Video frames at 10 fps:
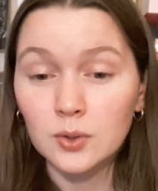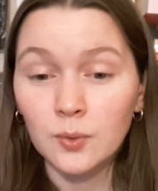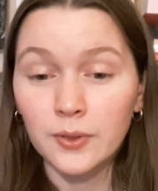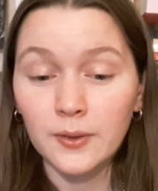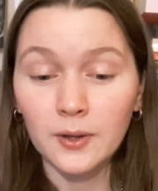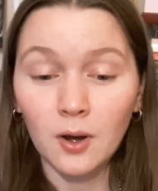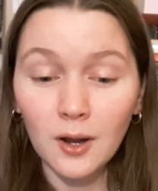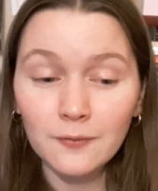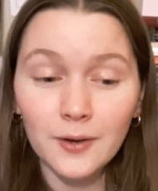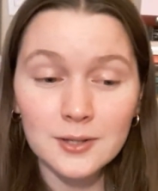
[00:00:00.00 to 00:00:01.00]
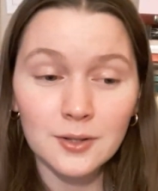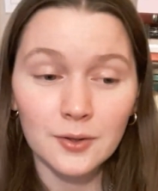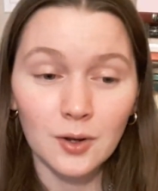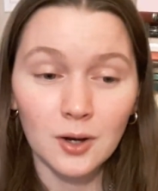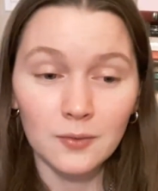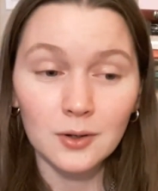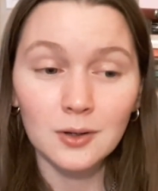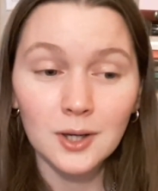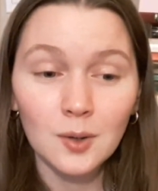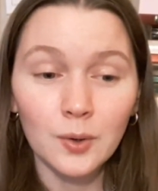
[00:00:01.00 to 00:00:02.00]
within the confines of the
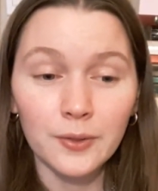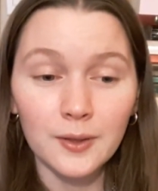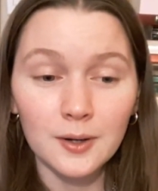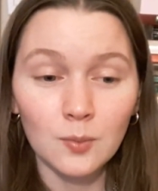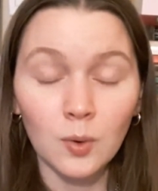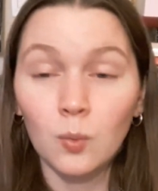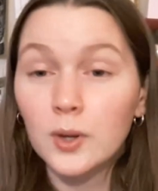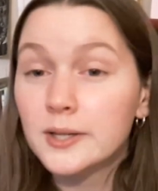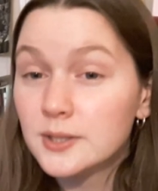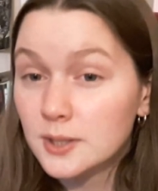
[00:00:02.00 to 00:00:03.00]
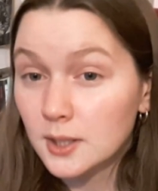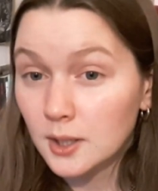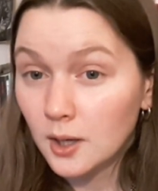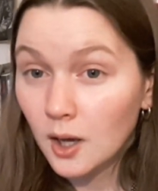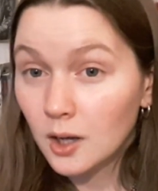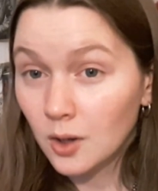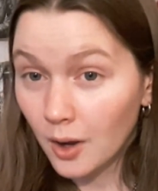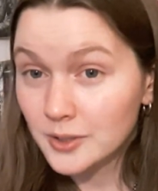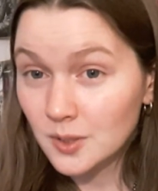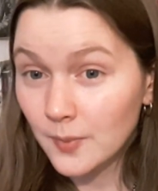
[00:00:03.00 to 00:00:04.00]
novel, within what we see,
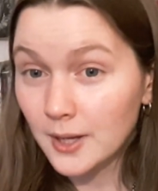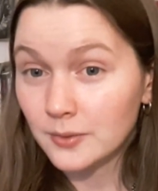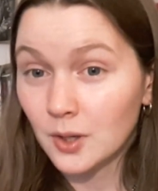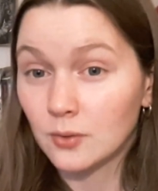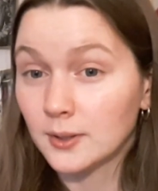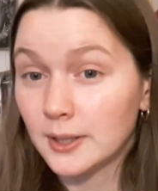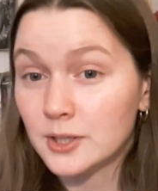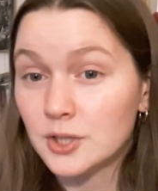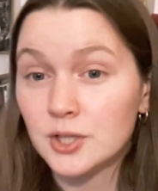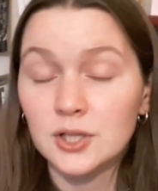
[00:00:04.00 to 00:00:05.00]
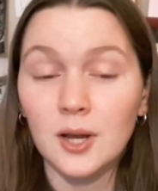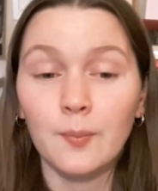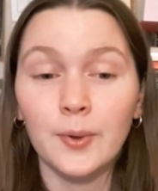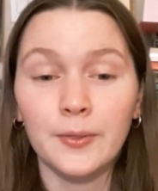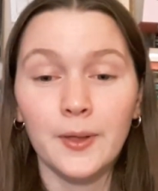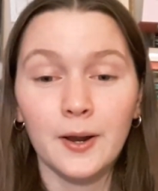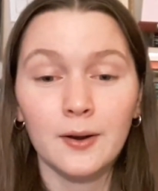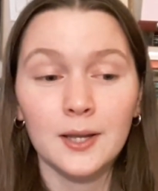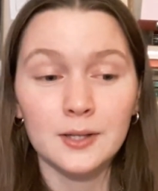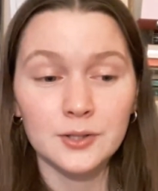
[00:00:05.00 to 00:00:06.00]
consummate their relationship. But
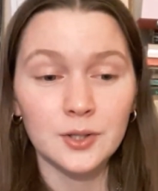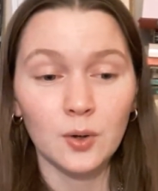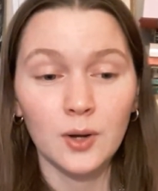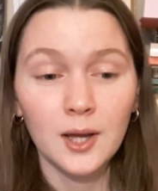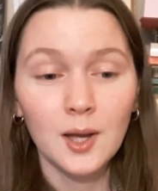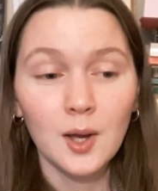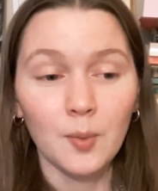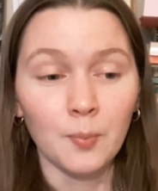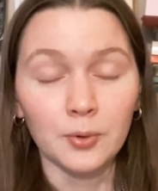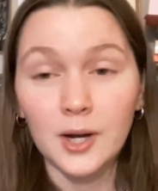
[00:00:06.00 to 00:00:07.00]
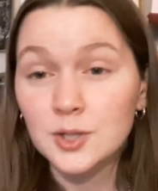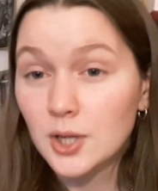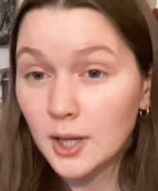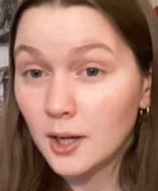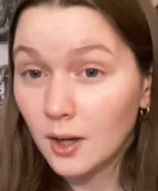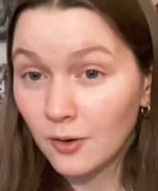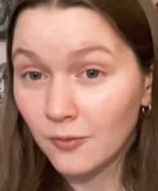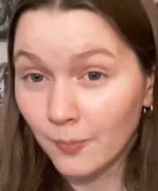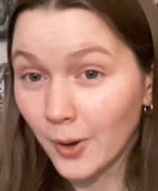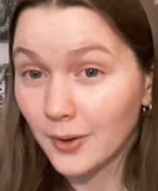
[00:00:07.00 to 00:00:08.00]
there is, brushing of